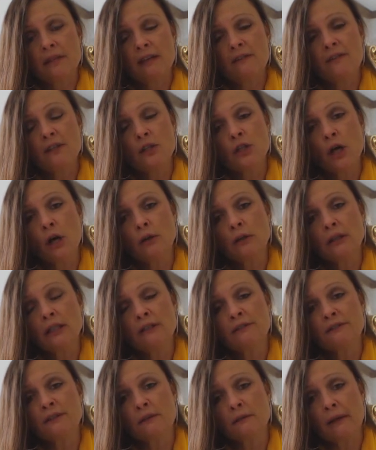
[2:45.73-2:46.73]
If you don't
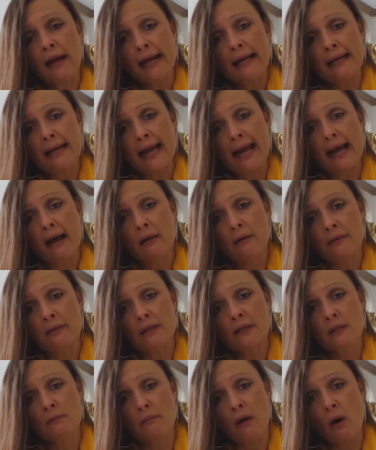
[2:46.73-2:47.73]
live for right now in
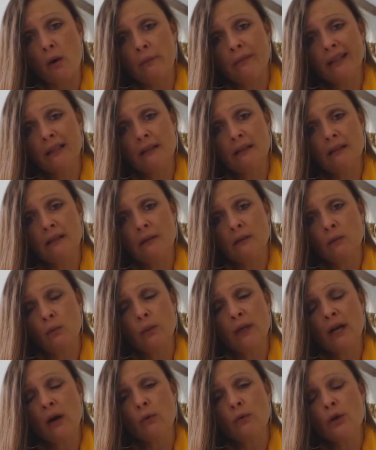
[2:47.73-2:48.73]
this moment,
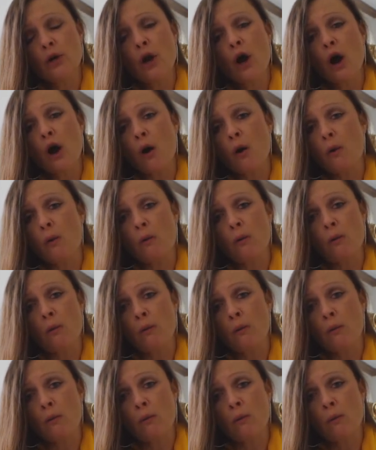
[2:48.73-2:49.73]
we don't know
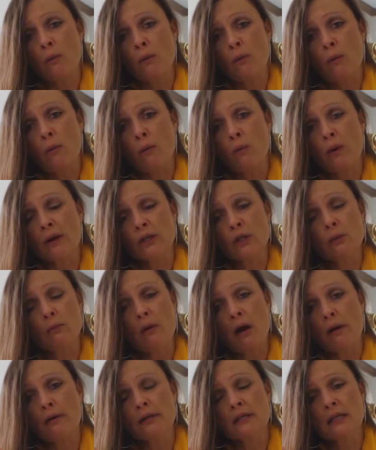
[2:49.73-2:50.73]
what
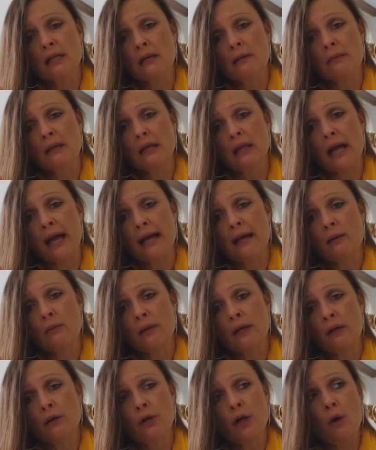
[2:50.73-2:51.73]
tomorrow is going to be like.
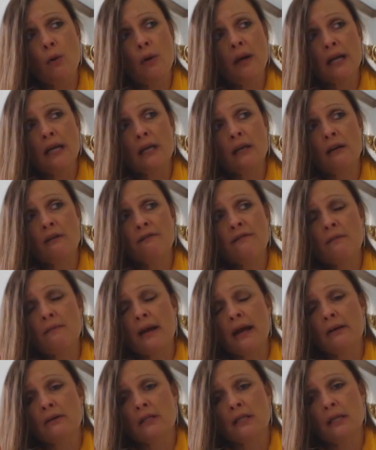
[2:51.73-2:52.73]
We don't know what a year from
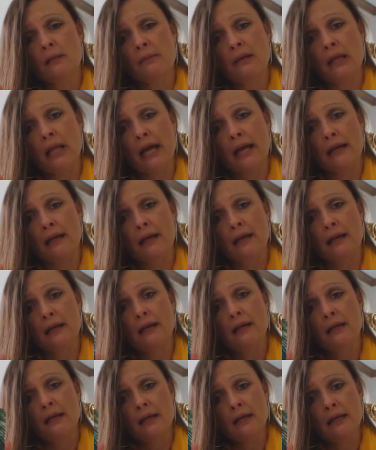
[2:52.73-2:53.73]
now is going to be like.
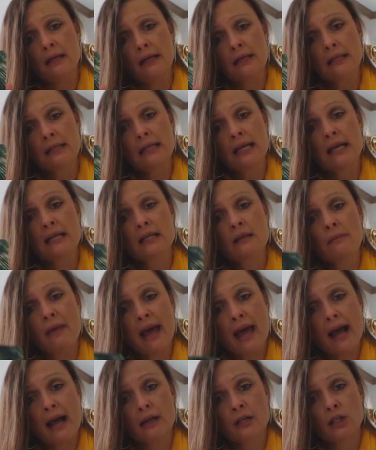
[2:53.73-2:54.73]
You need to take some
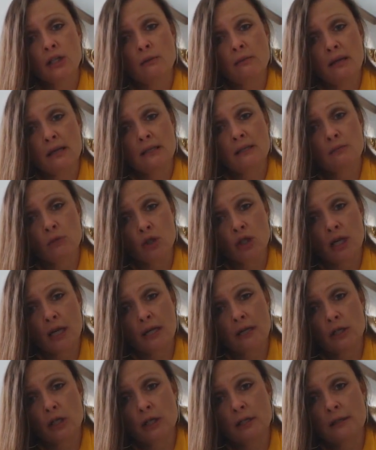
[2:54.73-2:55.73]
action, make some
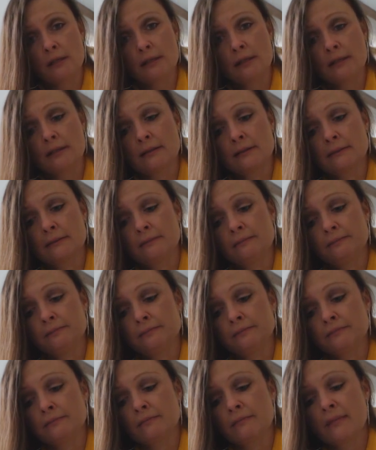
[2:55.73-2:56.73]
changes.
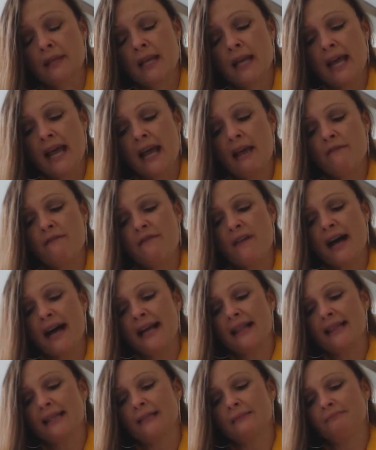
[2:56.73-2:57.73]
And
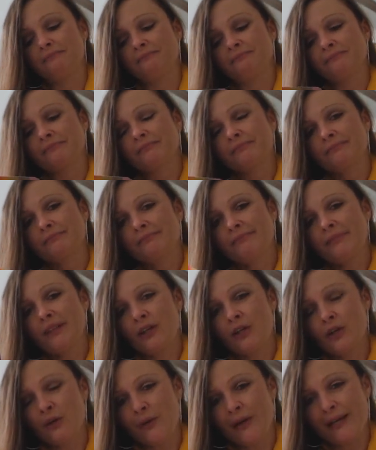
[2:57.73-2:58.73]
Violet,
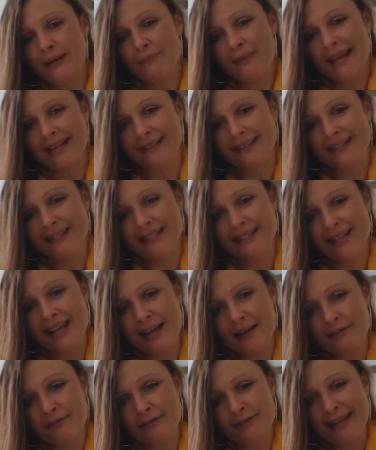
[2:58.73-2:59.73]
create a balanced
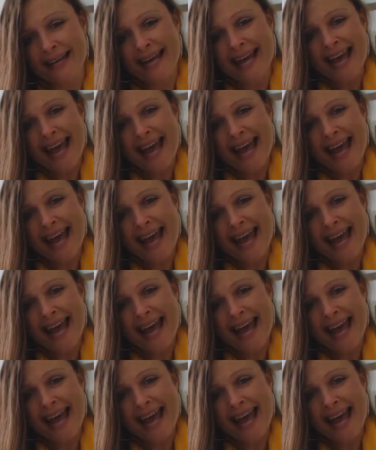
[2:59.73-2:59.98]
life.